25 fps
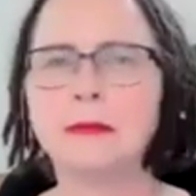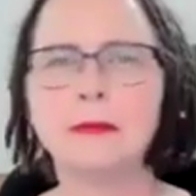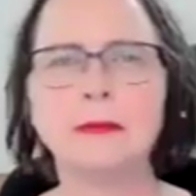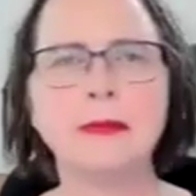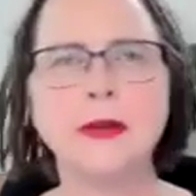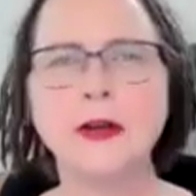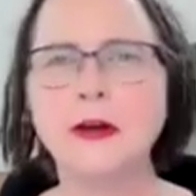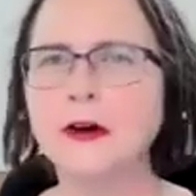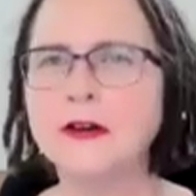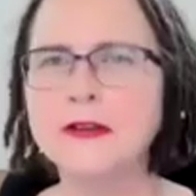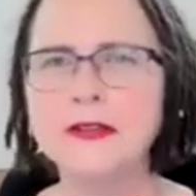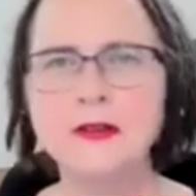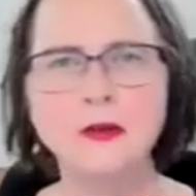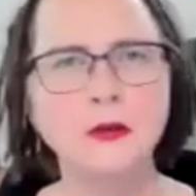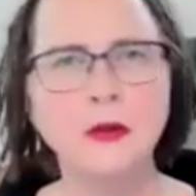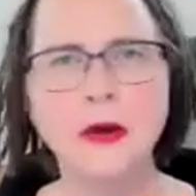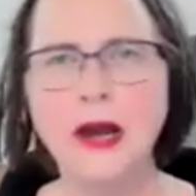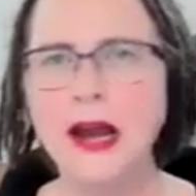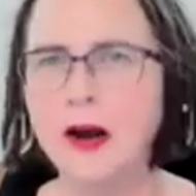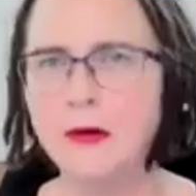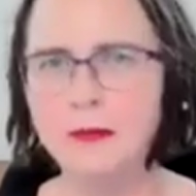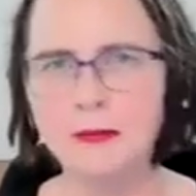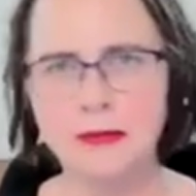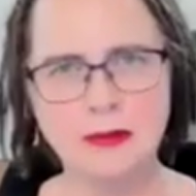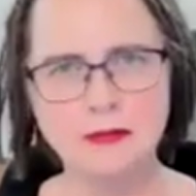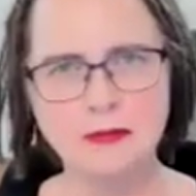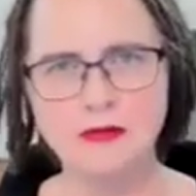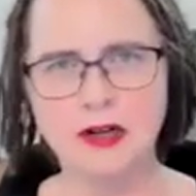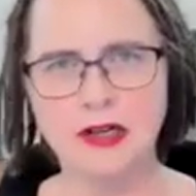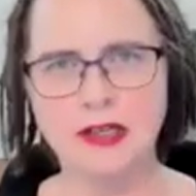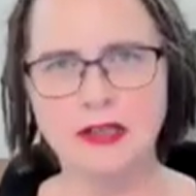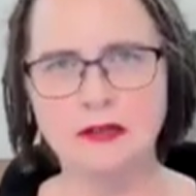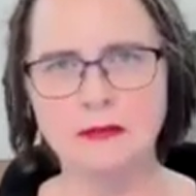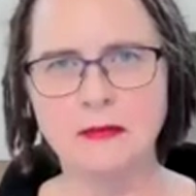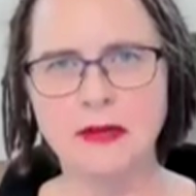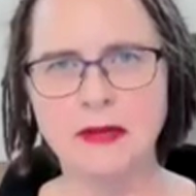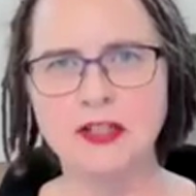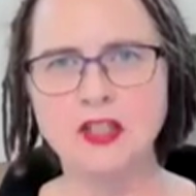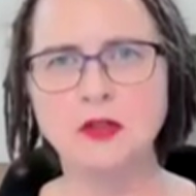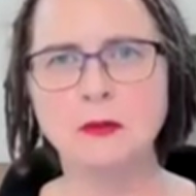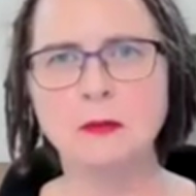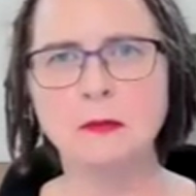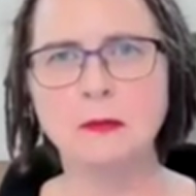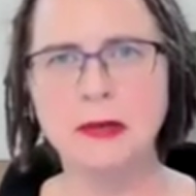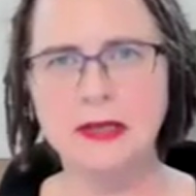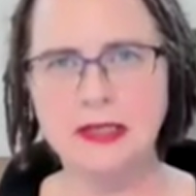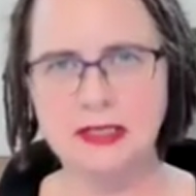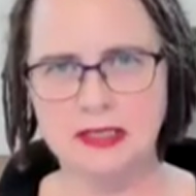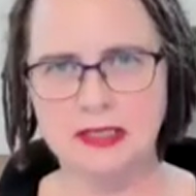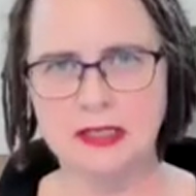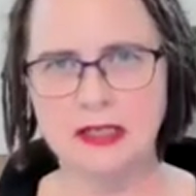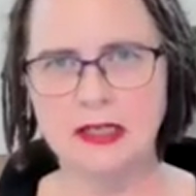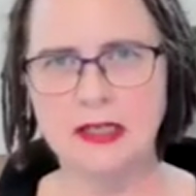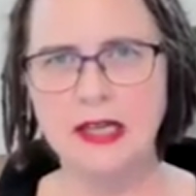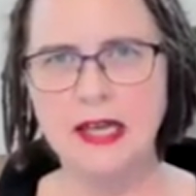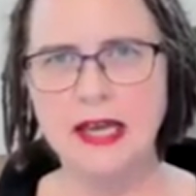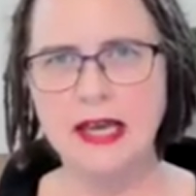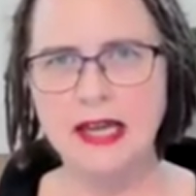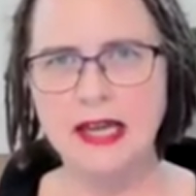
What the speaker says: Because it will help memory much better.